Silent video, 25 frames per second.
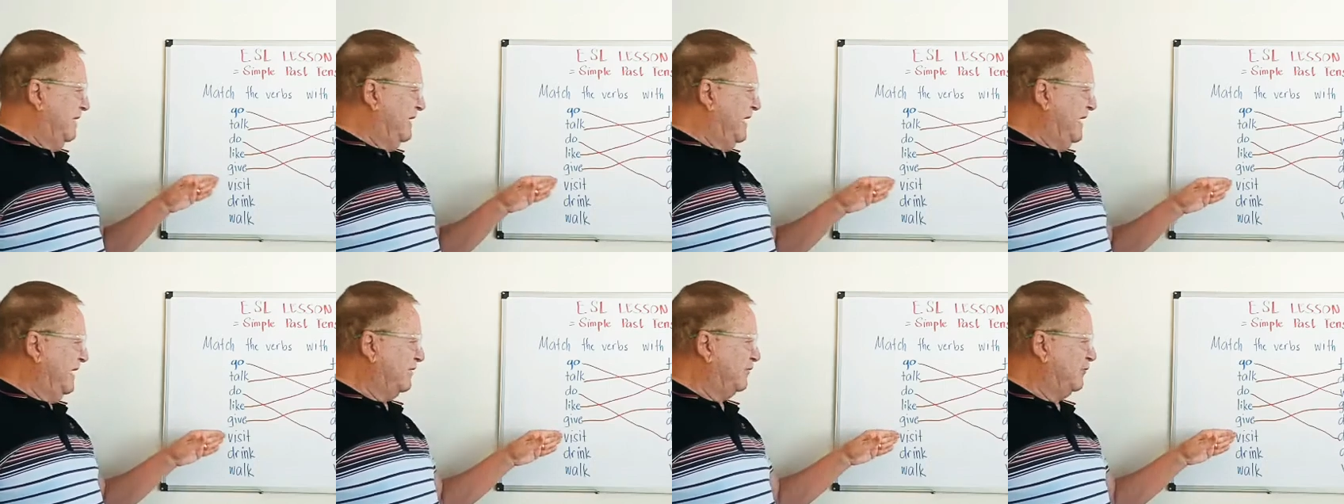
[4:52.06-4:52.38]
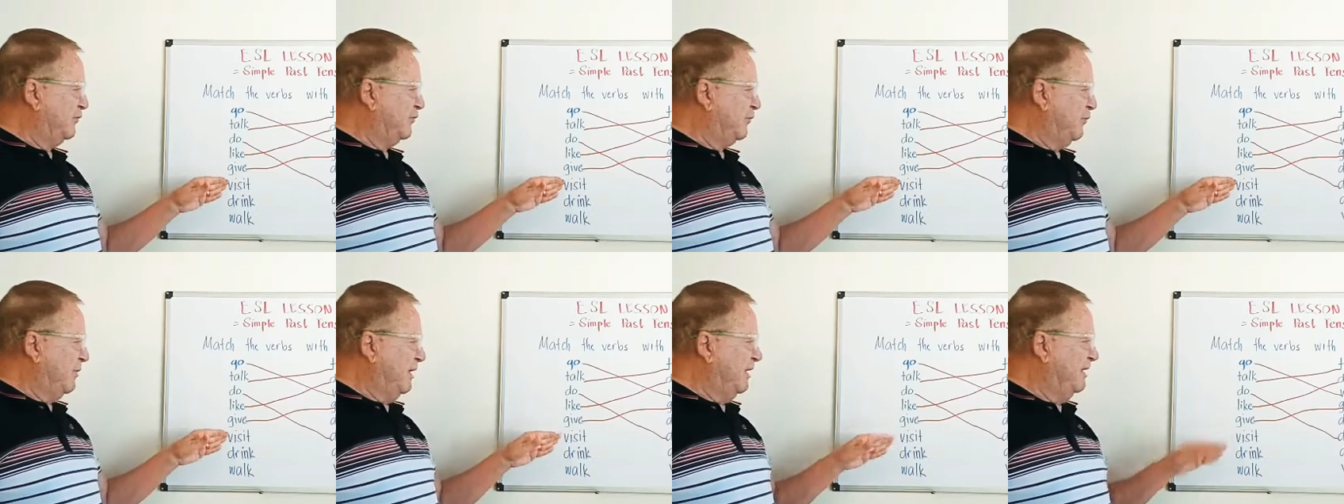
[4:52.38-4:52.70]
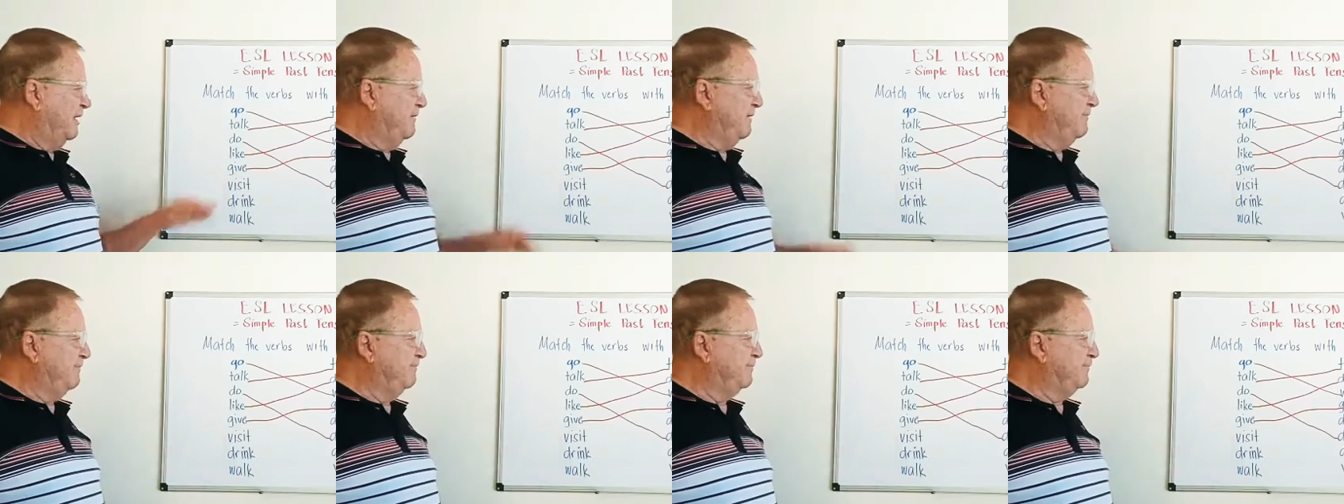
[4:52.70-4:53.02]
next
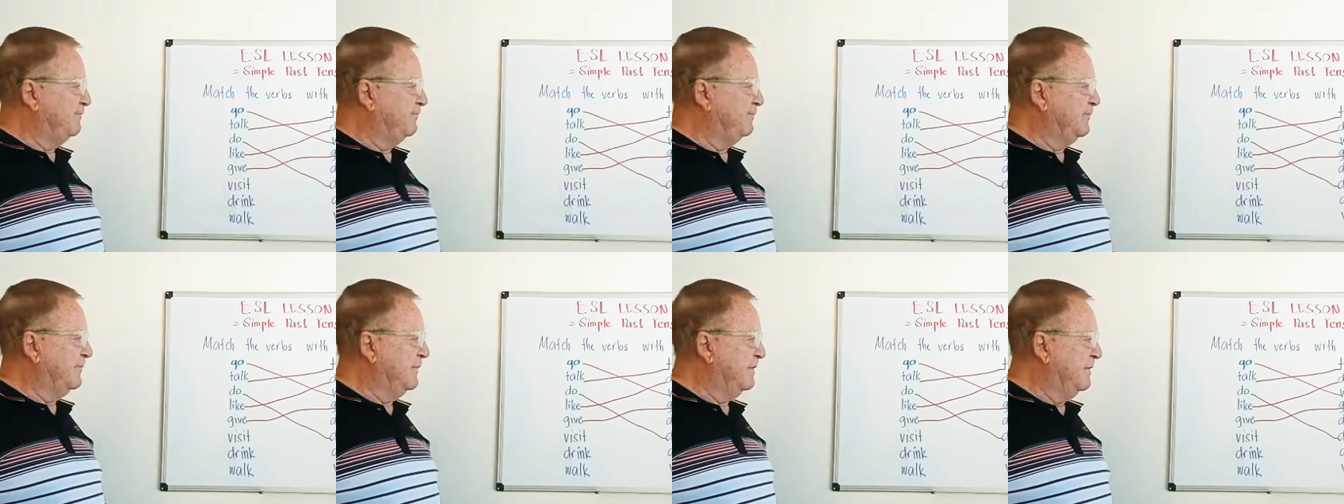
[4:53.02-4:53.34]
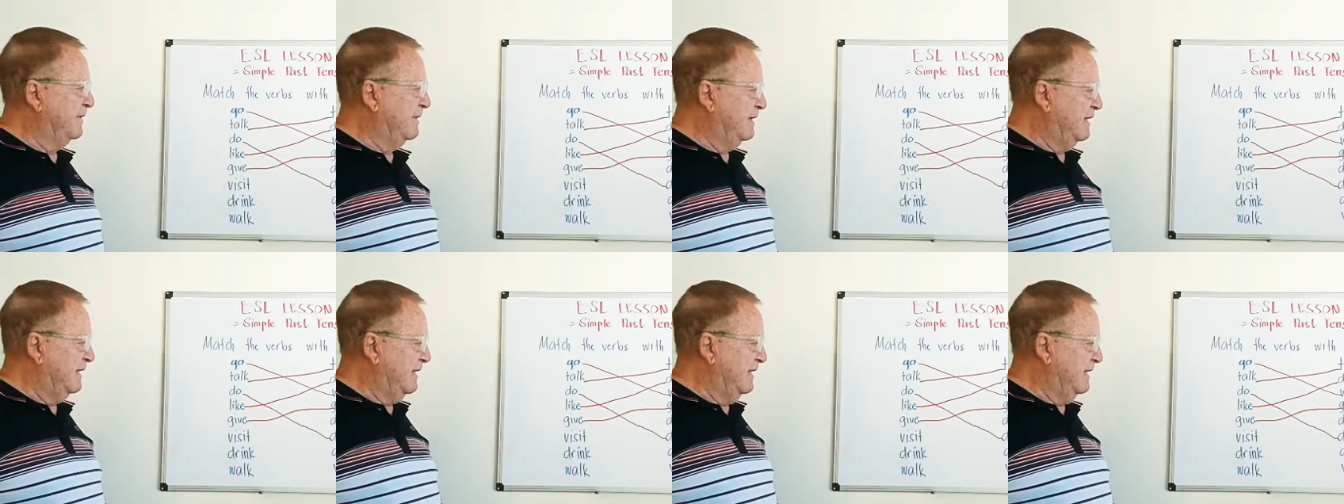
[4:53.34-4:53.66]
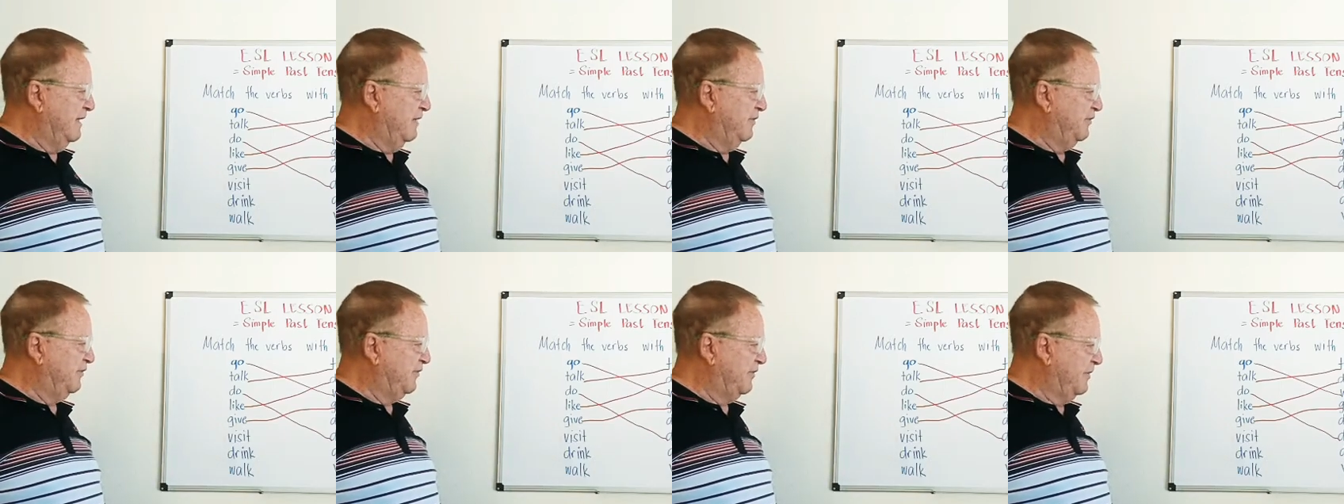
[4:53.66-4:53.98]
one
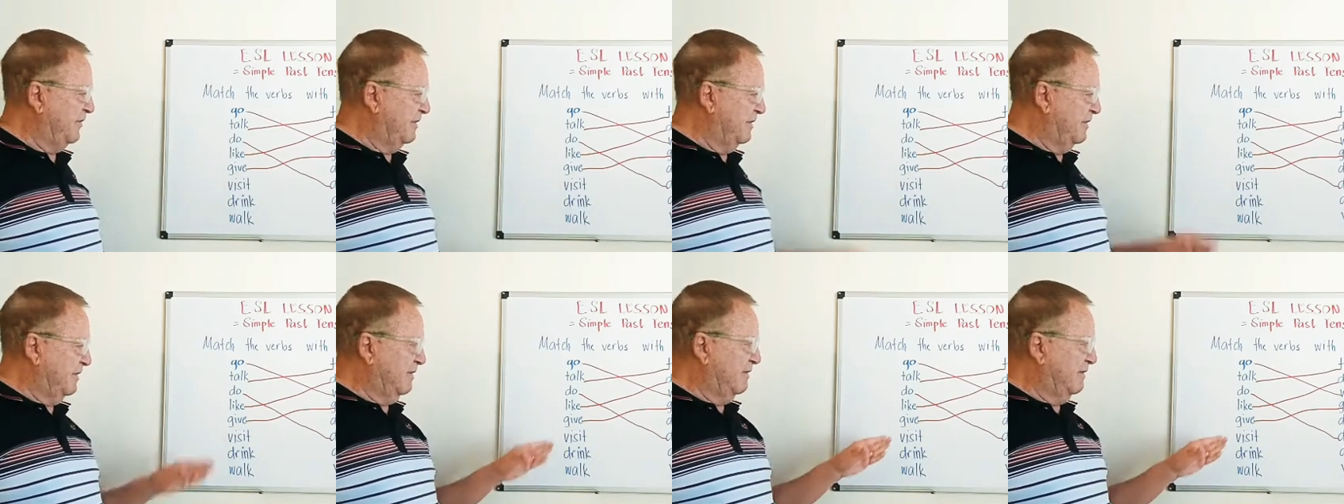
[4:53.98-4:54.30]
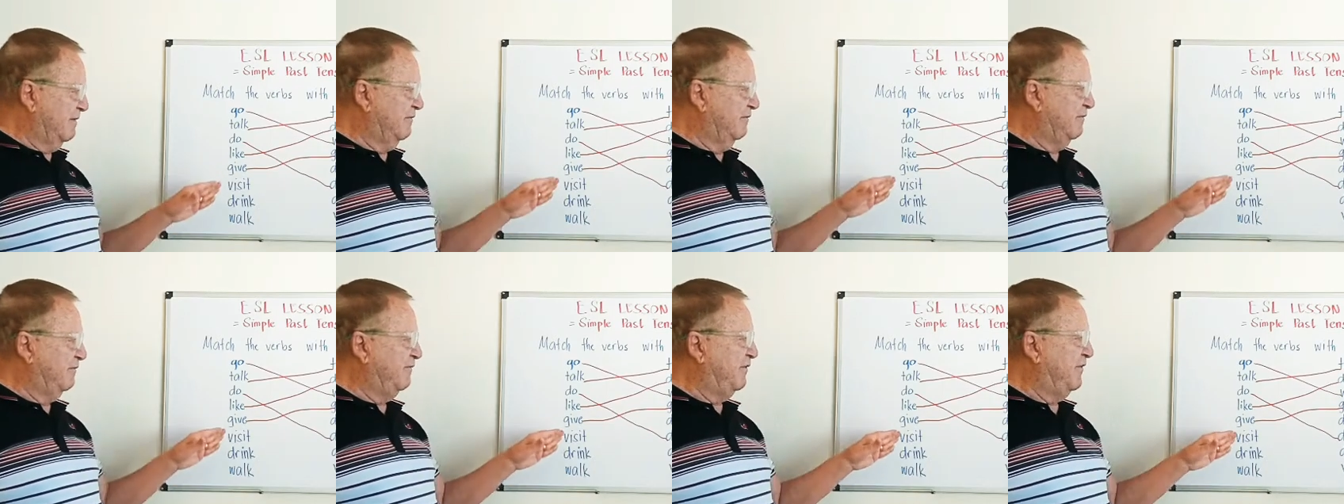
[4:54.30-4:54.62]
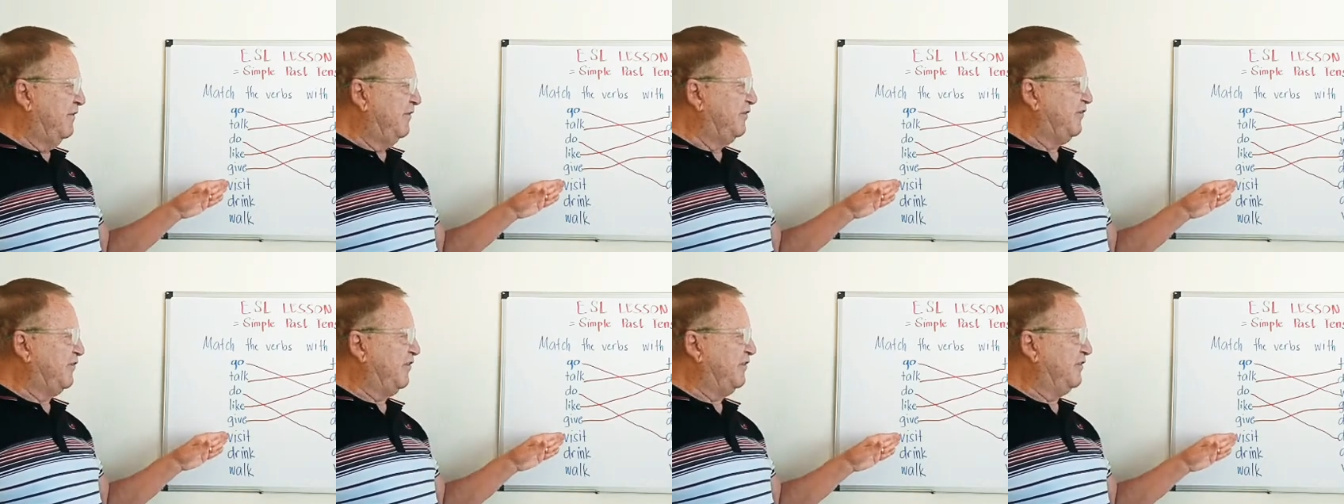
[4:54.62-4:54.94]
is
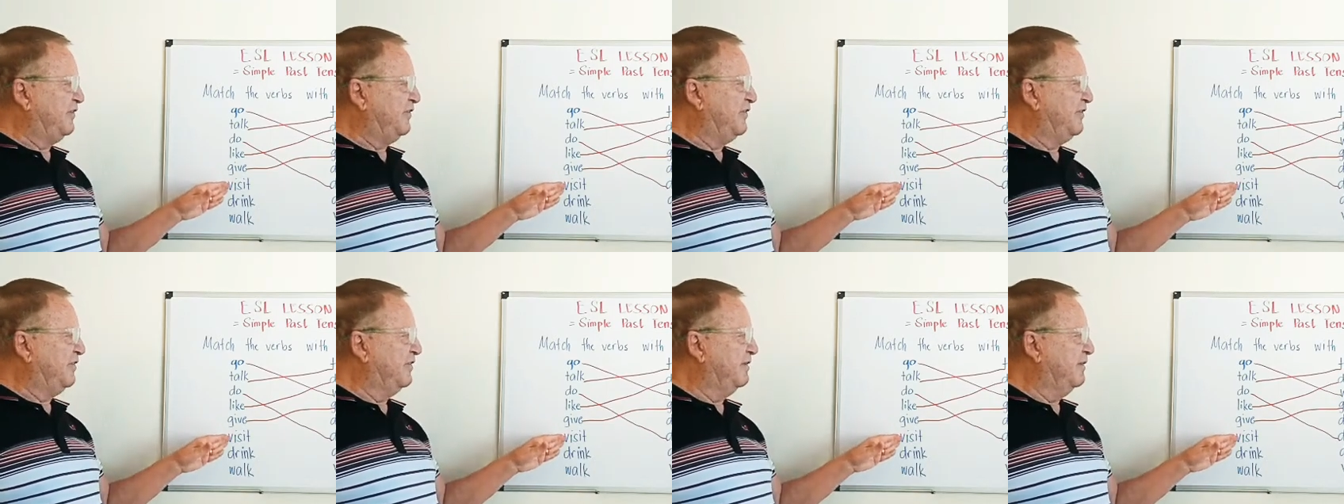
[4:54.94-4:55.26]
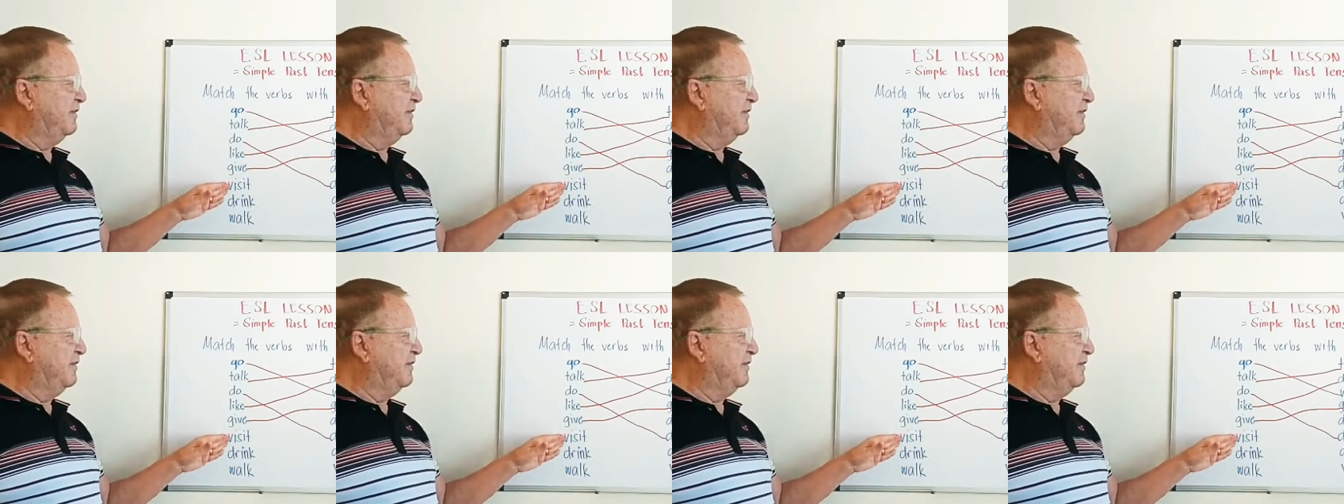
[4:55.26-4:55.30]
visit.